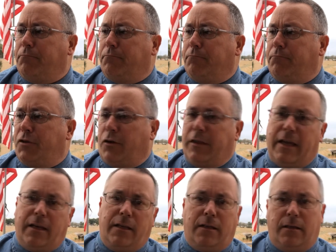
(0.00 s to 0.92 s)
so
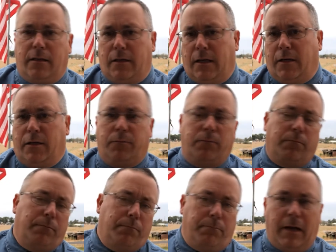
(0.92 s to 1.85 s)
then
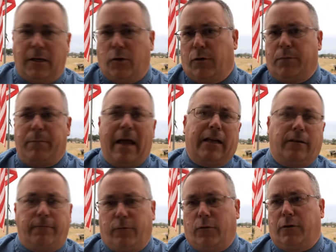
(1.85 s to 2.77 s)
by going back and
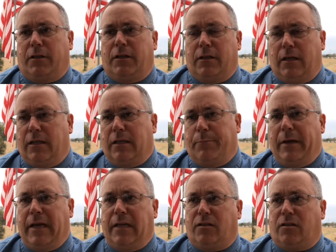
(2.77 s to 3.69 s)
forth and
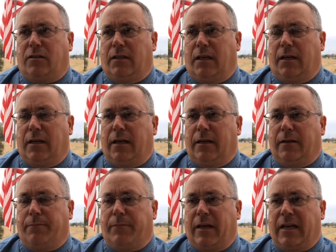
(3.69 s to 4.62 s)
debates, and then I
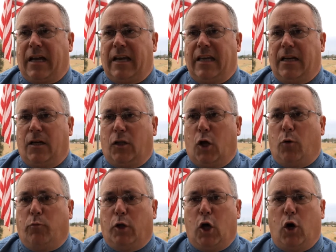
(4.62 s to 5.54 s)
kind of hit a low
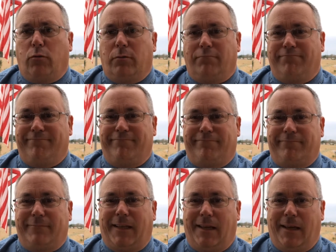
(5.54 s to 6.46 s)
blow,
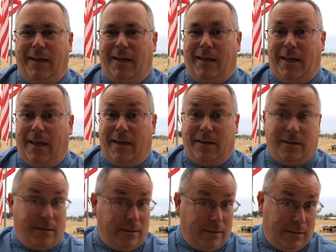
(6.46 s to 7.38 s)
and
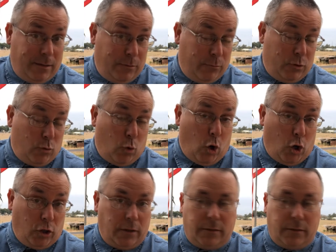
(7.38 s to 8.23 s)
it was wrong.